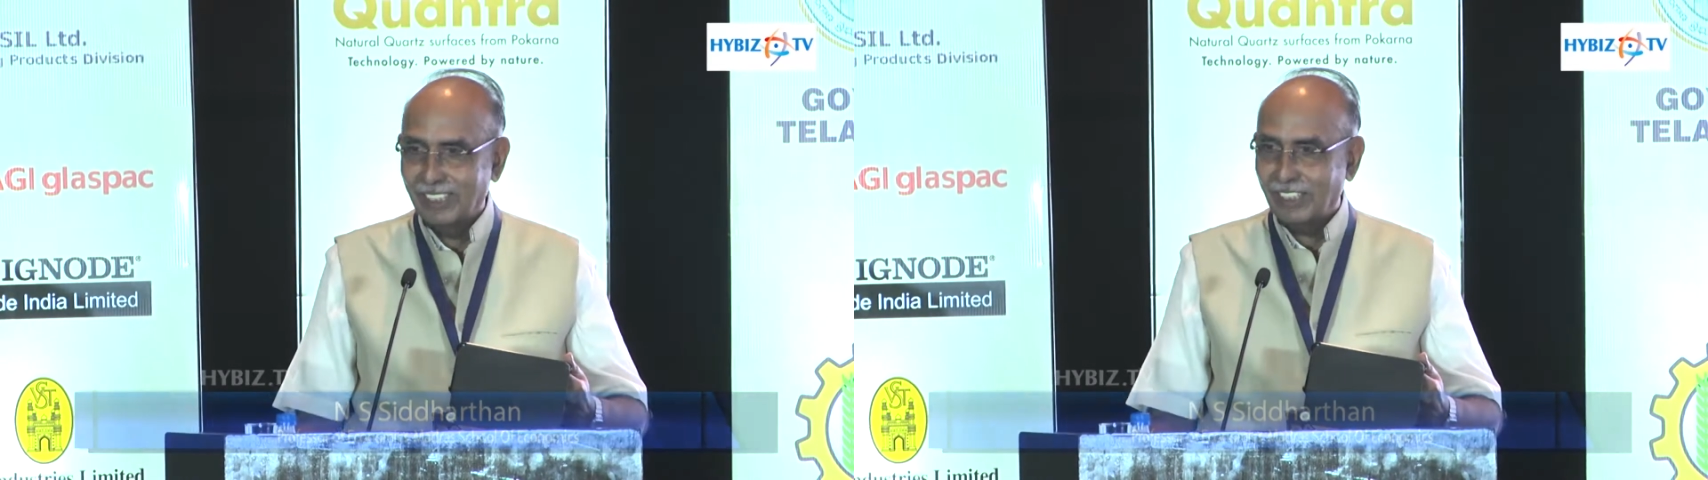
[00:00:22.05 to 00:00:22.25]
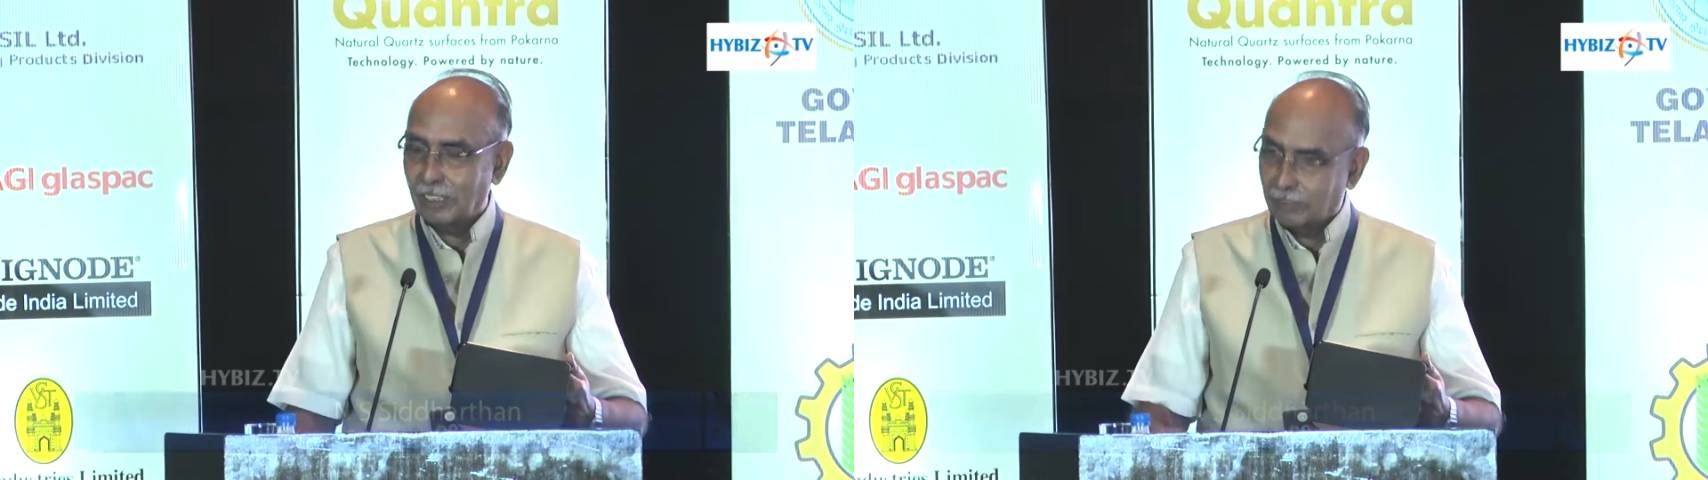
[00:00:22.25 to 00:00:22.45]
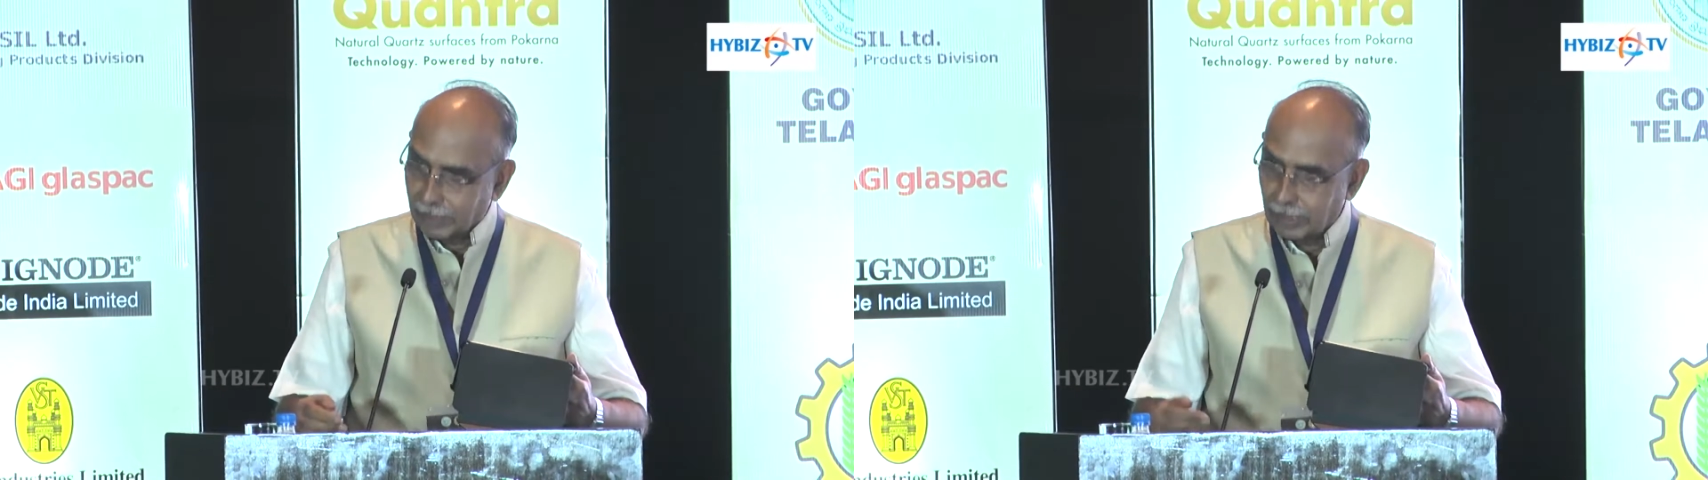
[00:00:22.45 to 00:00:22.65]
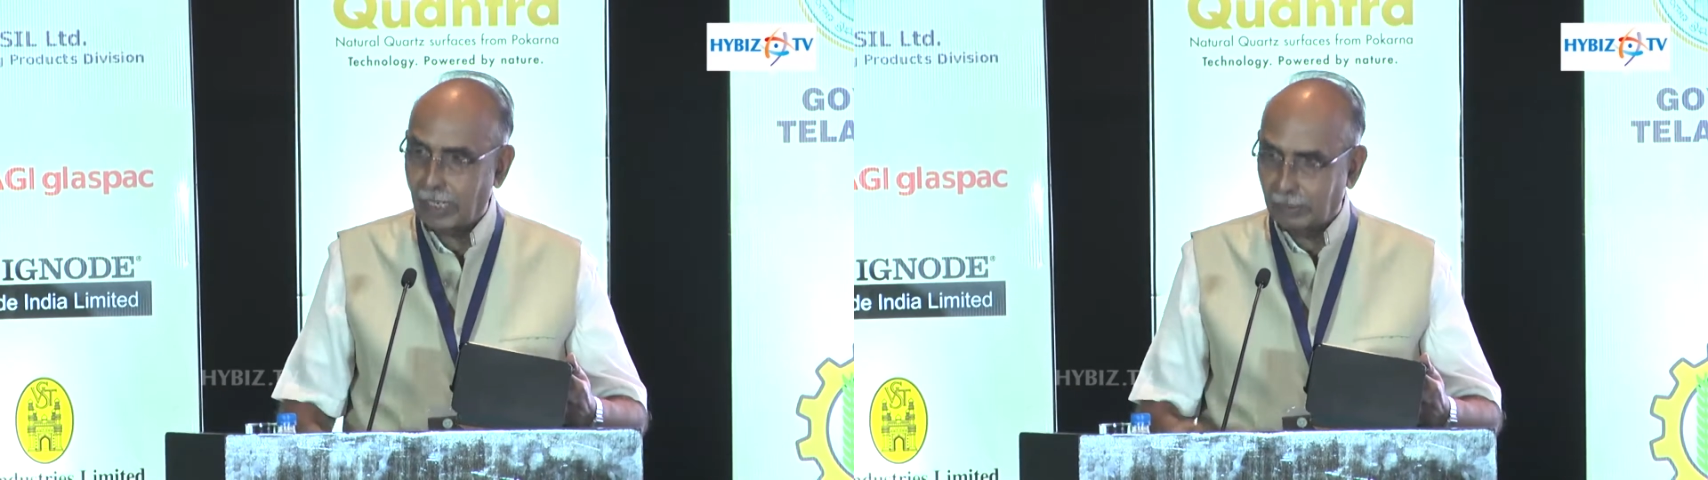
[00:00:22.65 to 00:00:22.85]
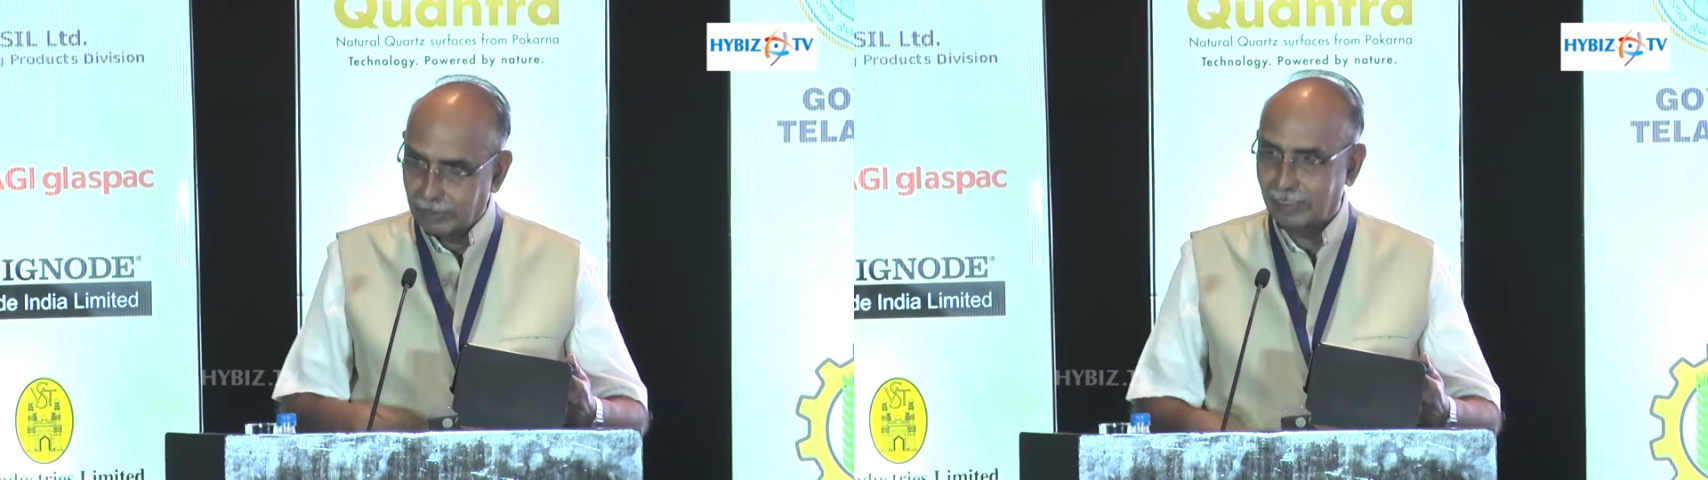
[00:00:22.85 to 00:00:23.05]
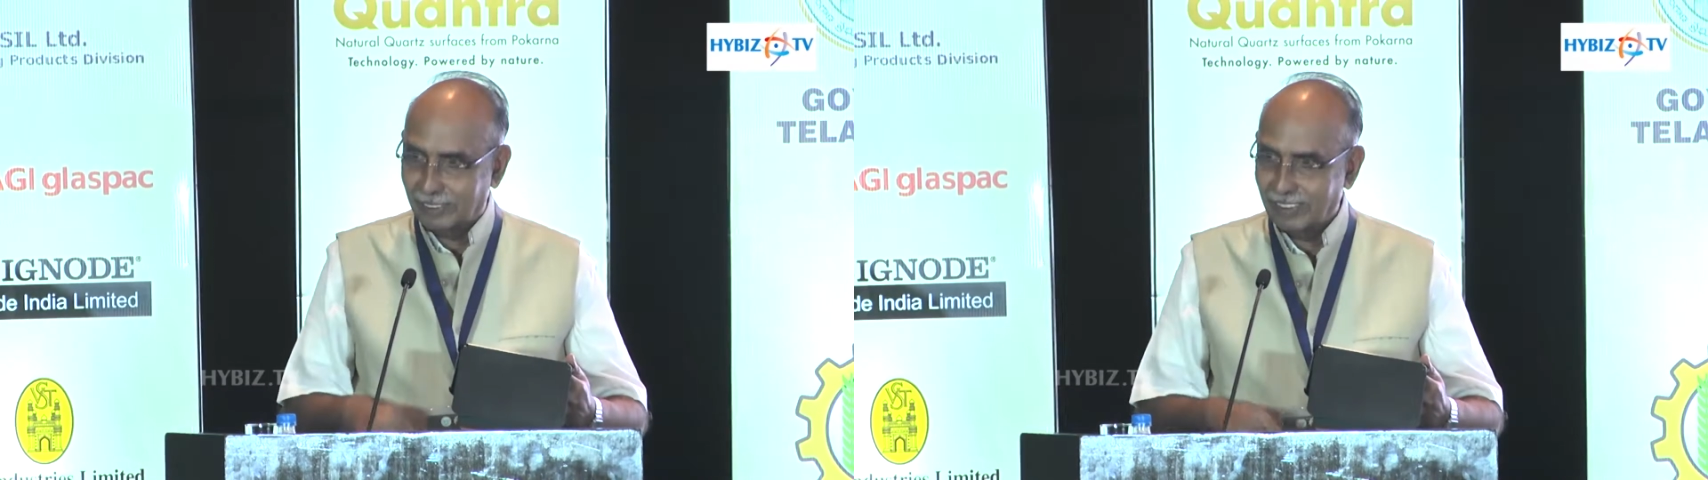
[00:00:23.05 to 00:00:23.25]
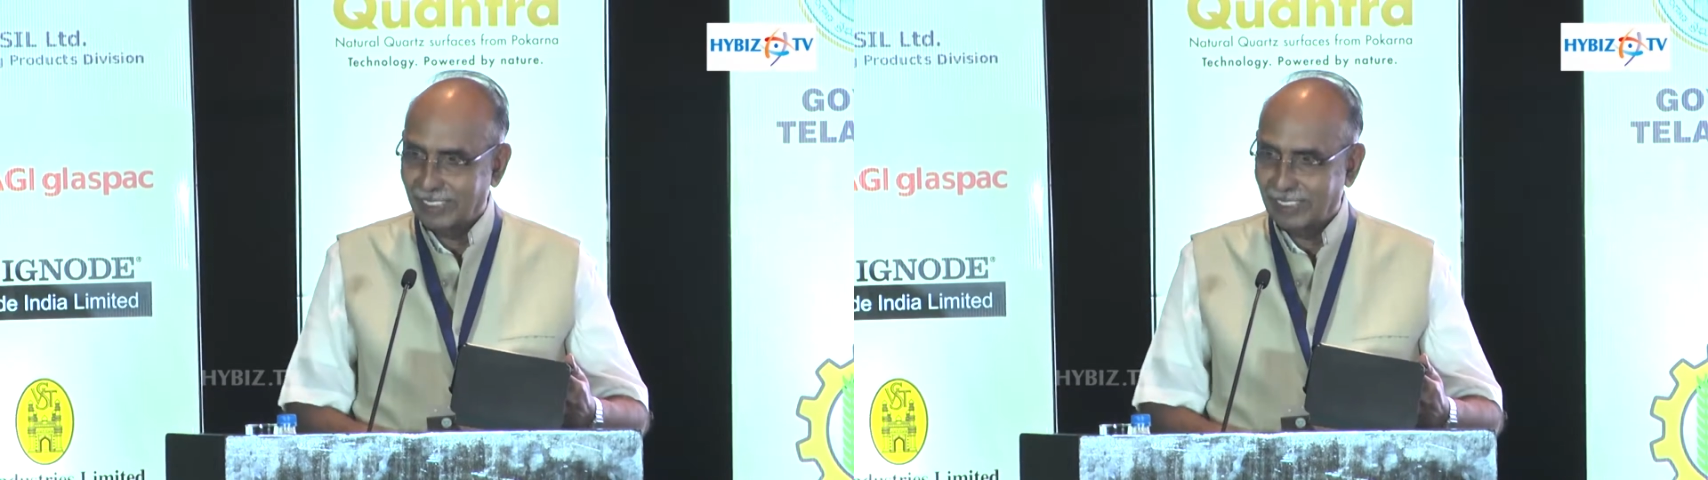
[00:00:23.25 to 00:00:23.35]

are very relevant